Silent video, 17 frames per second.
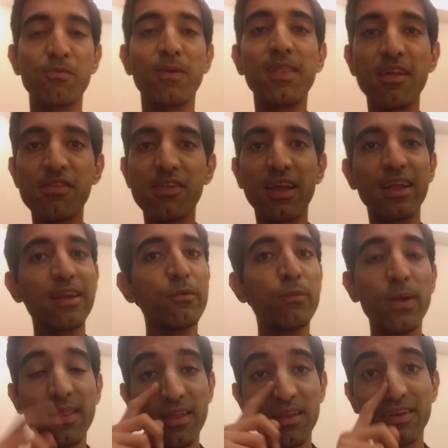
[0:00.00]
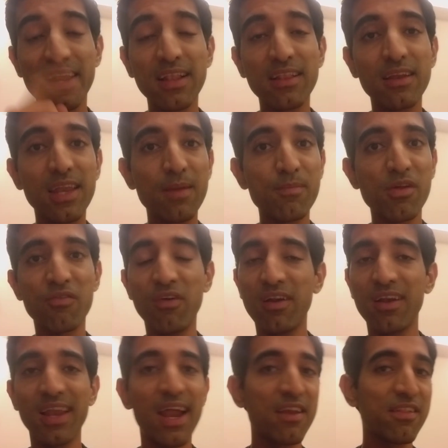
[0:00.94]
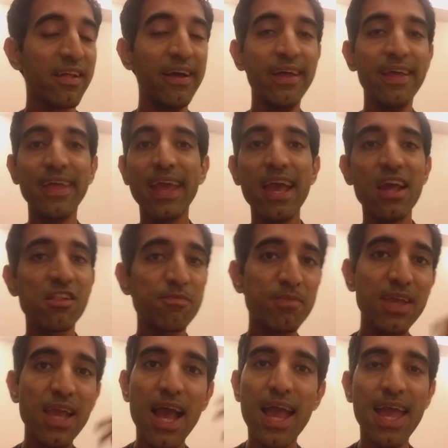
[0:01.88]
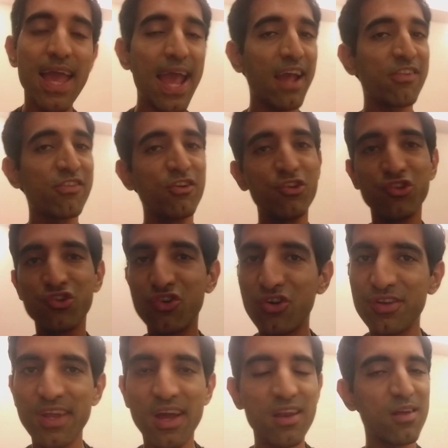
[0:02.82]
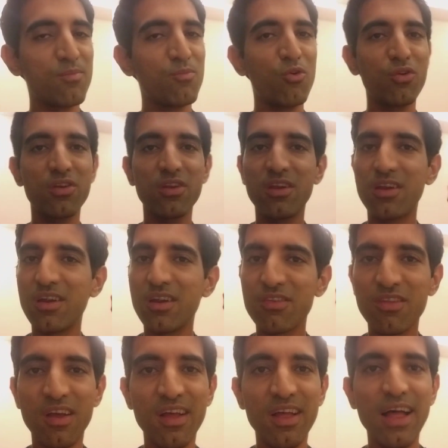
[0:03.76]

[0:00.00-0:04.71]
When they tell the names of our clients, SBI, Accenture, Tata Motors,